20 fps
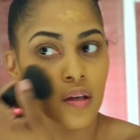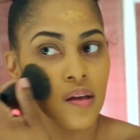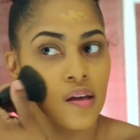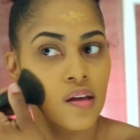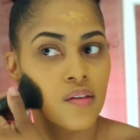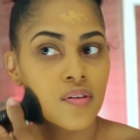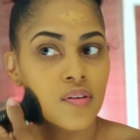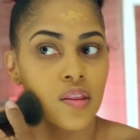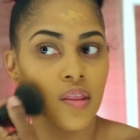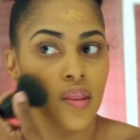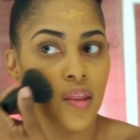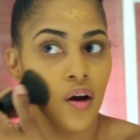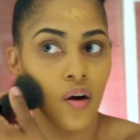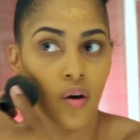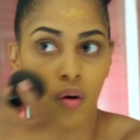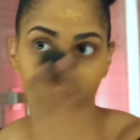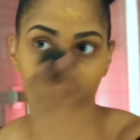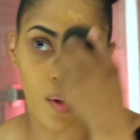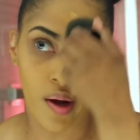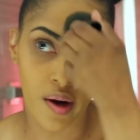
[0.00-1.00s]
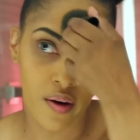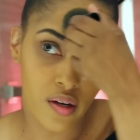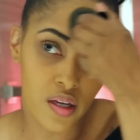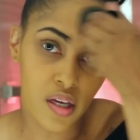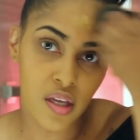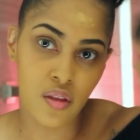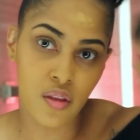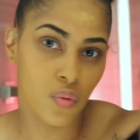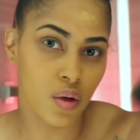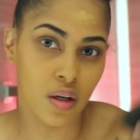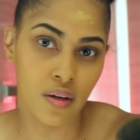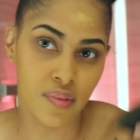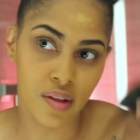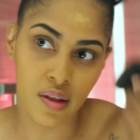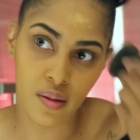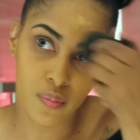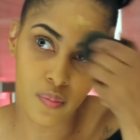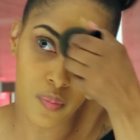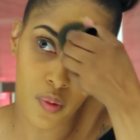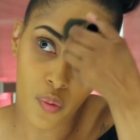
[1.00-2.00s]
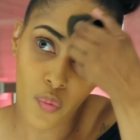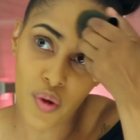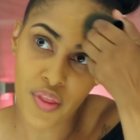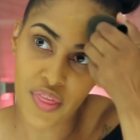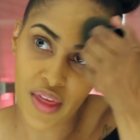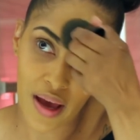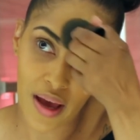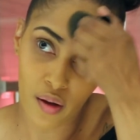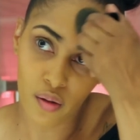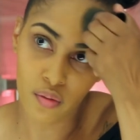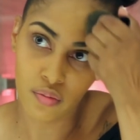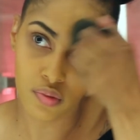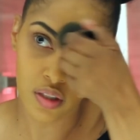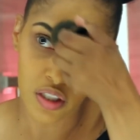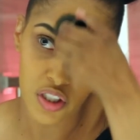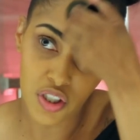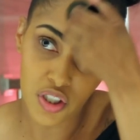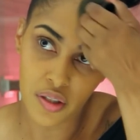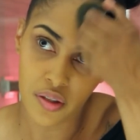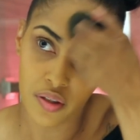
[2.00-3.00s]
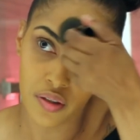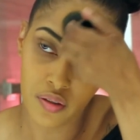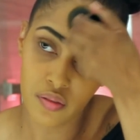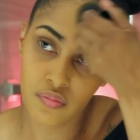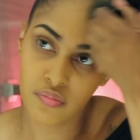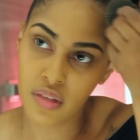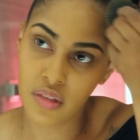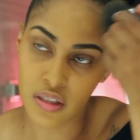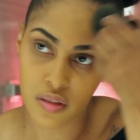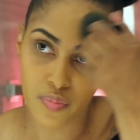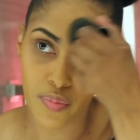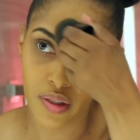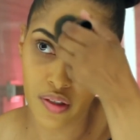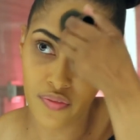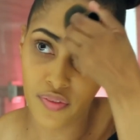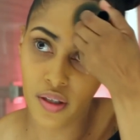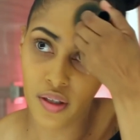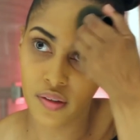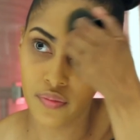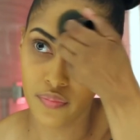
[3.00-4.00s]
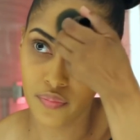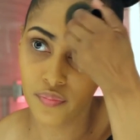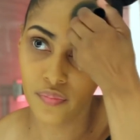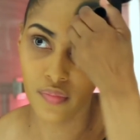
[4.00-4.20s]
Even though wearing either one of them without each other is pretty fun.